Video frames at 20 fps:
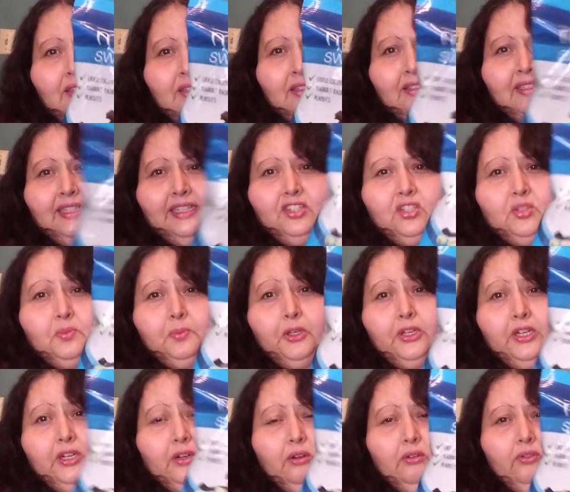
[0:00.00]
because I just put
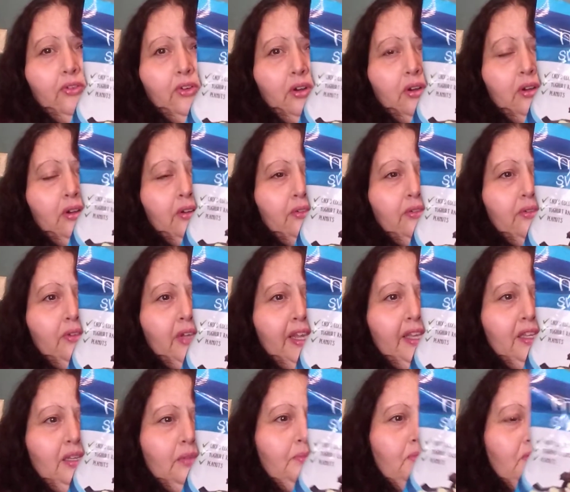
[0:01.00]
it over
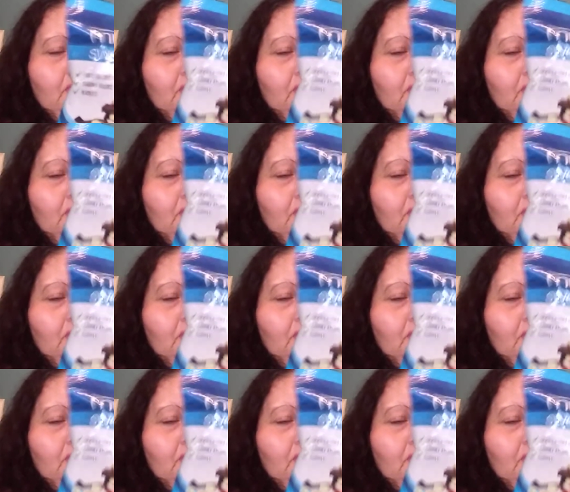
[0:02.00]
items,